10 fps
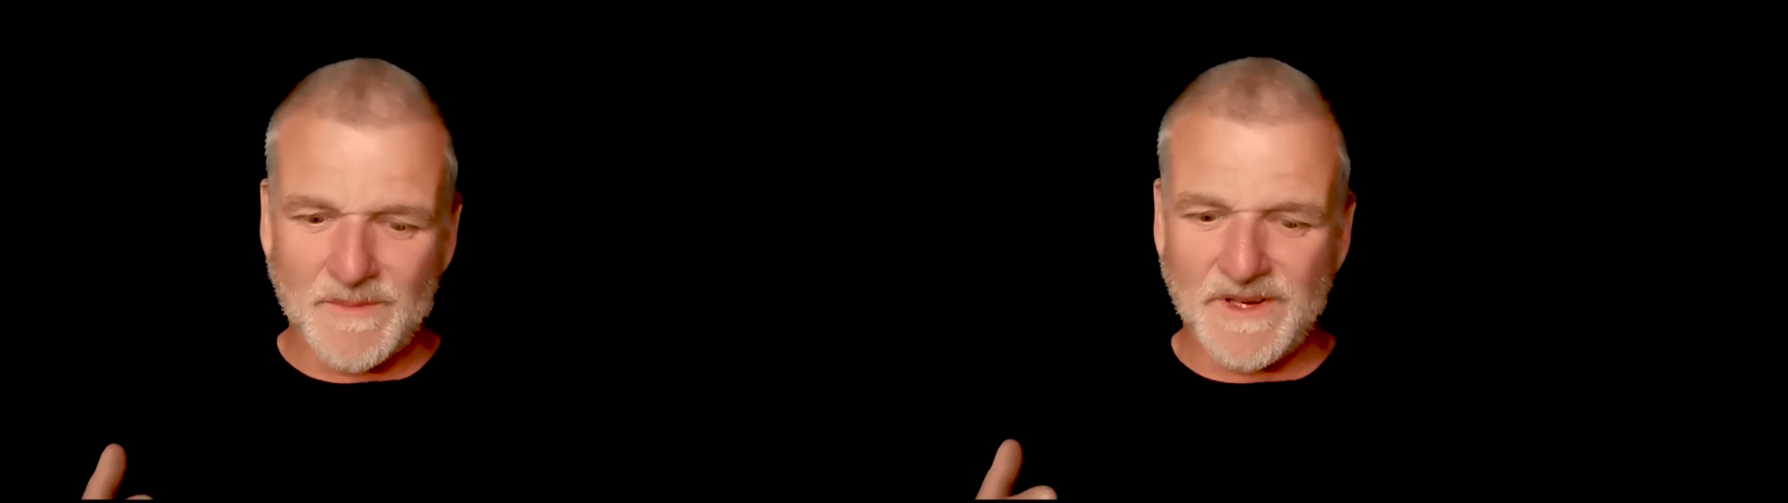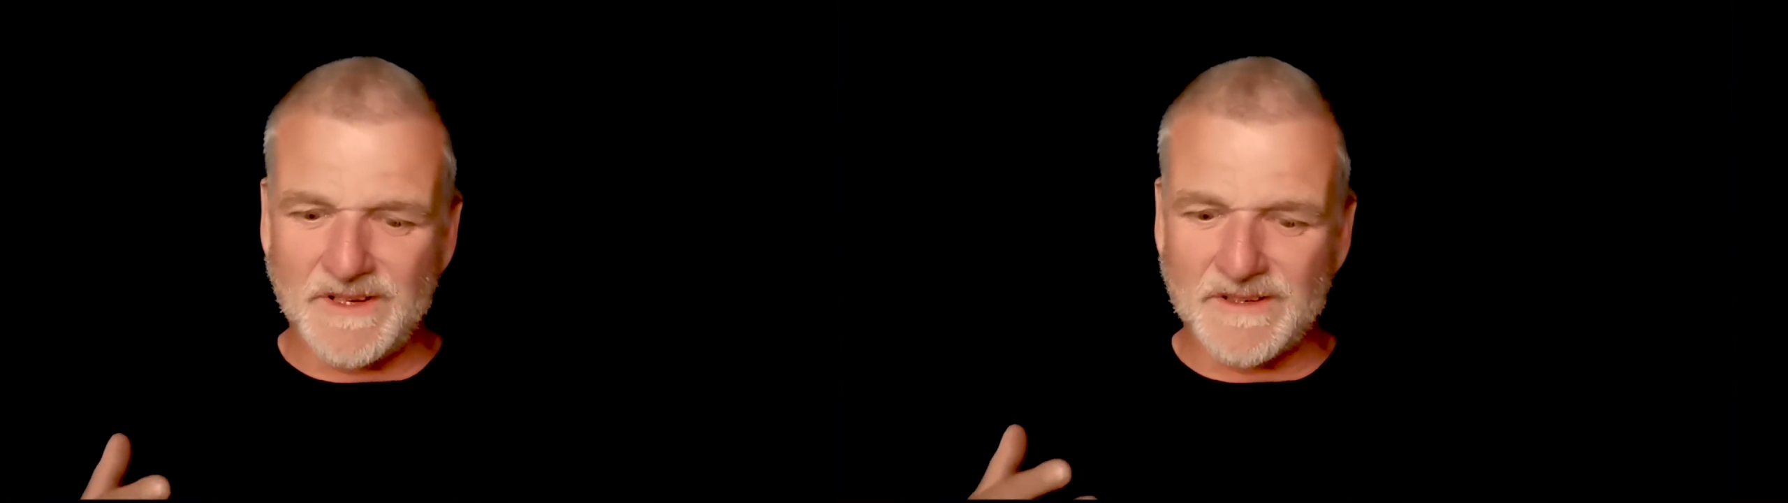
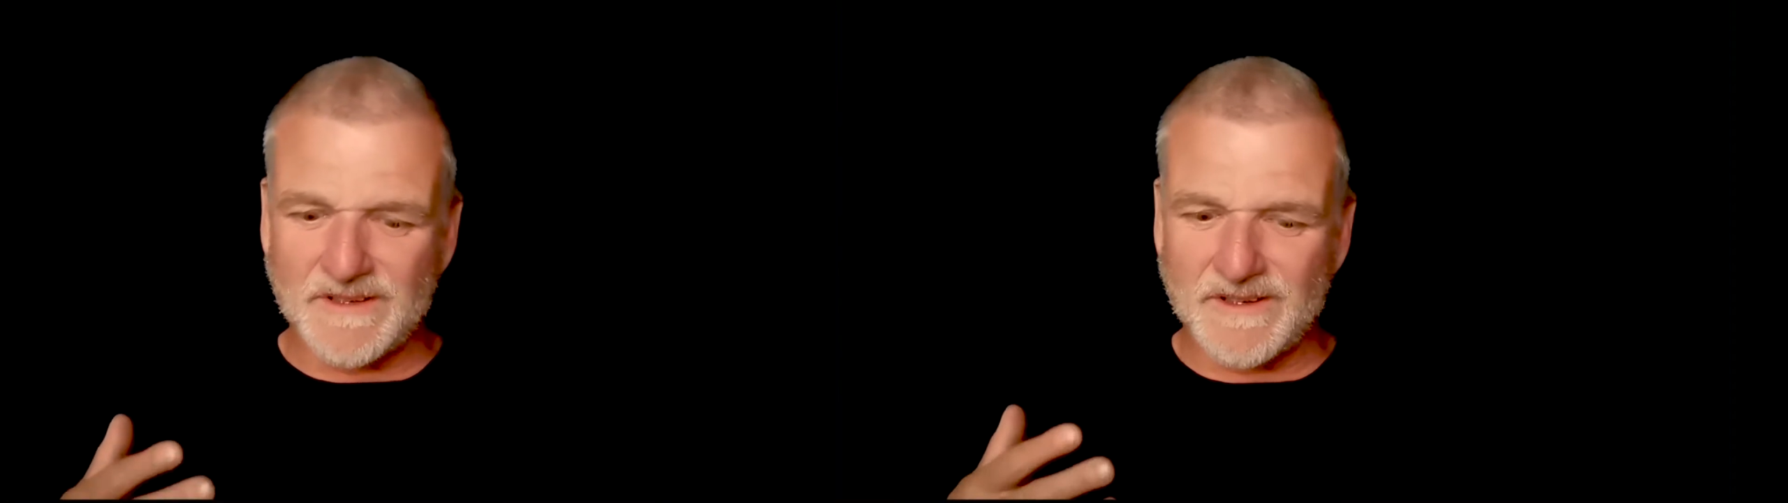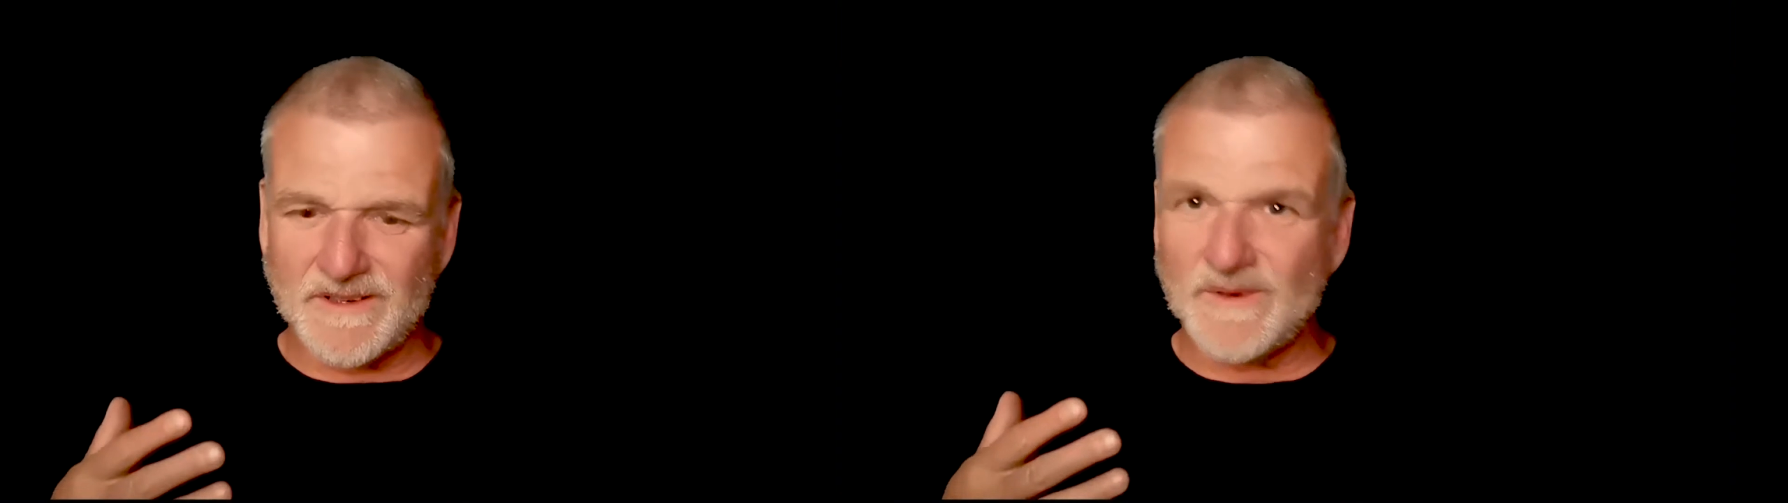
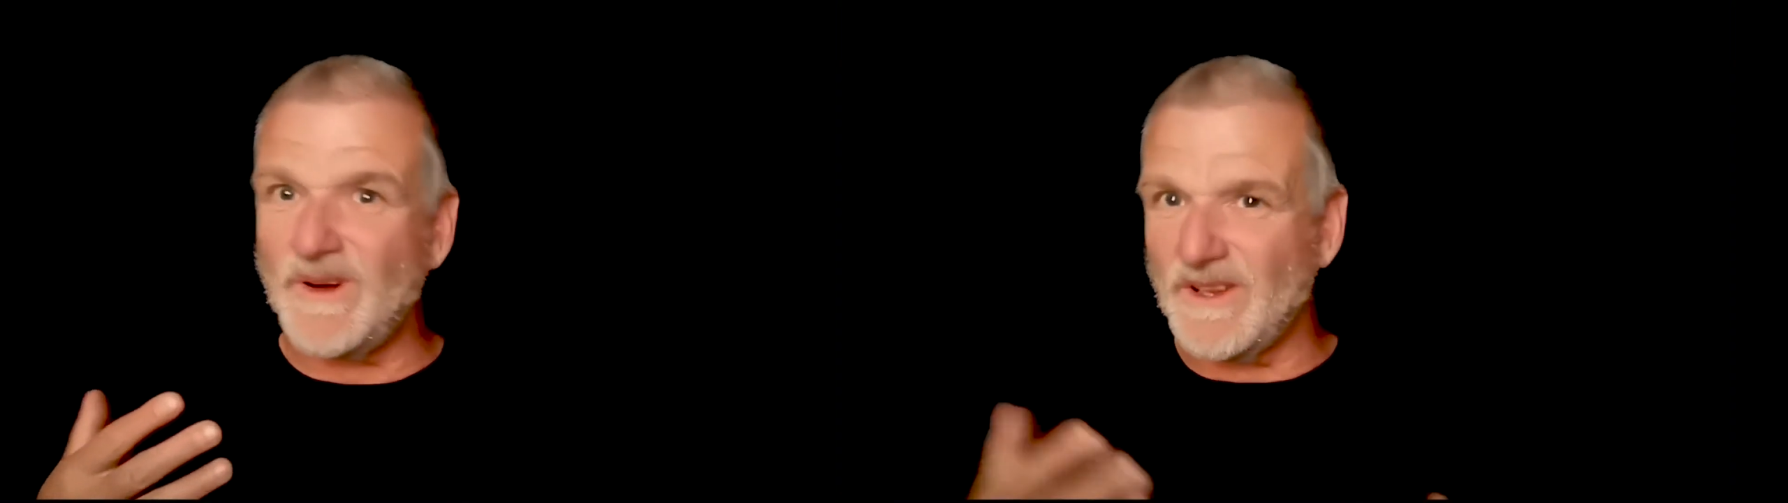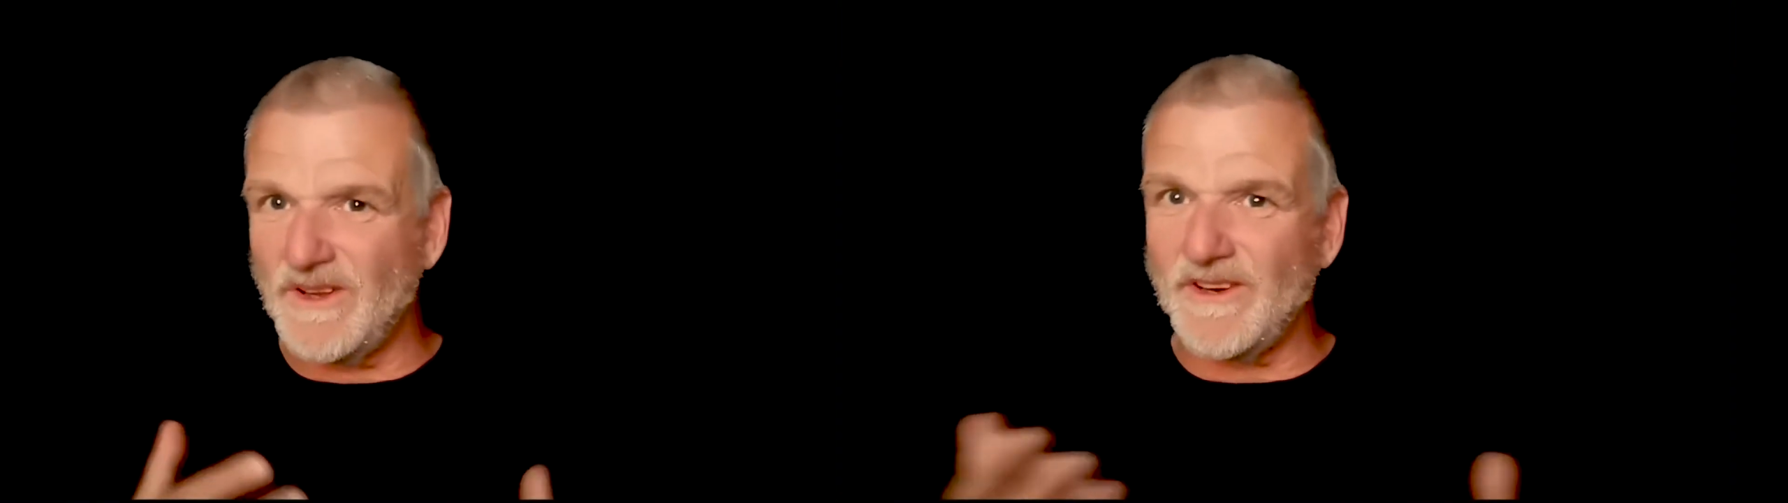but
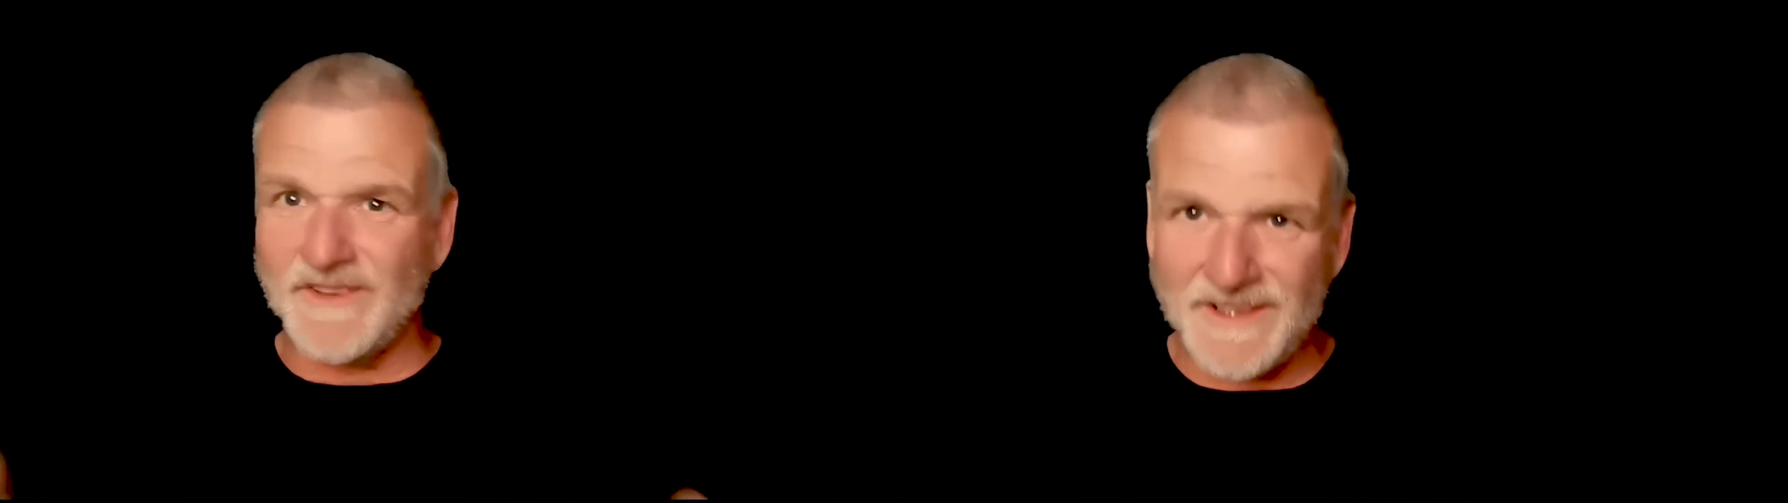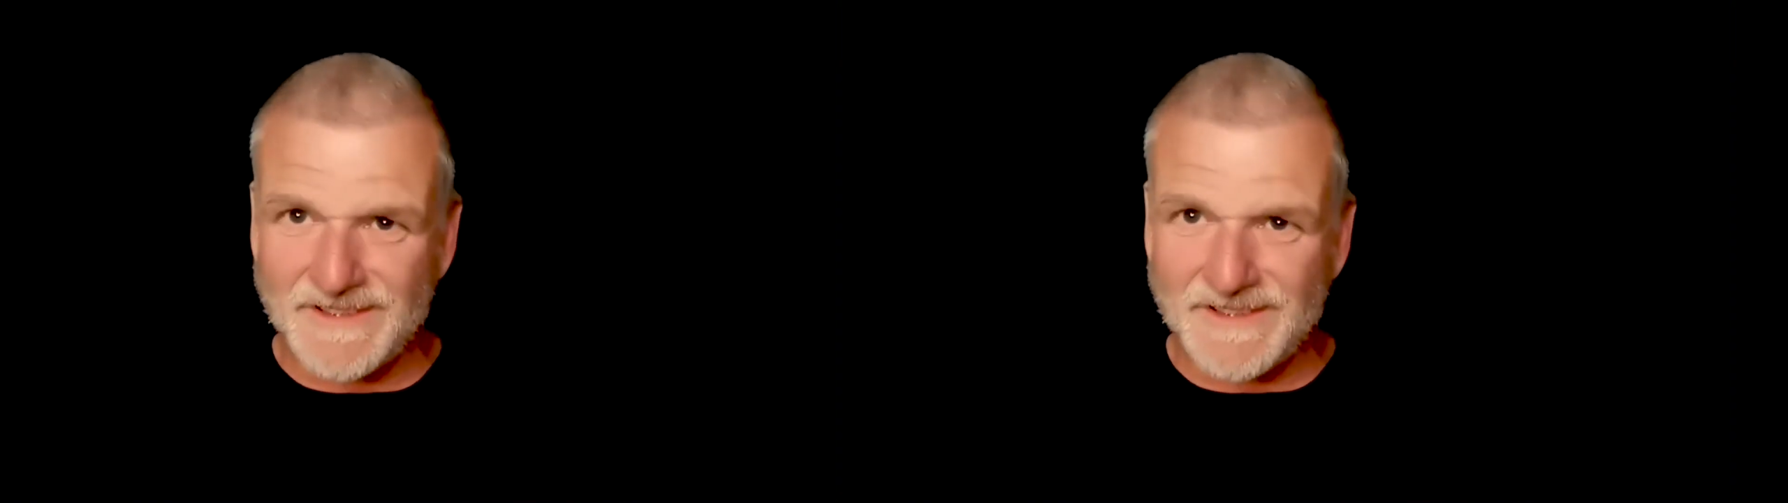quite a lot of it